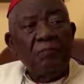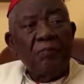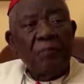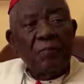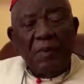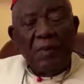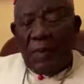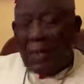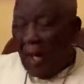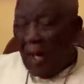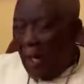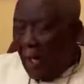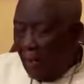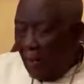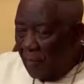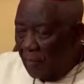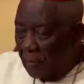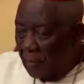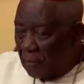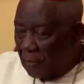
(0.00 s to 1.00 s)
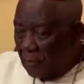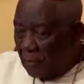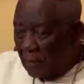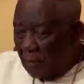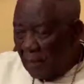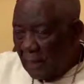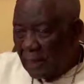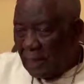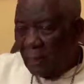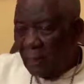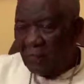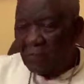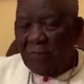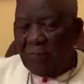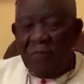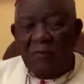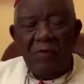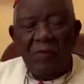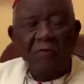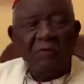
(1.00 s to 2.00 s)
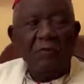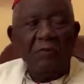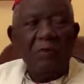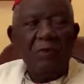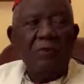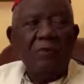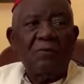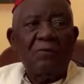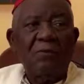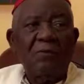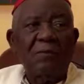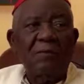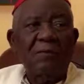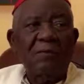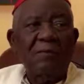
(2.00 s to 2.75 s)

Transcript: The army should get out of the streets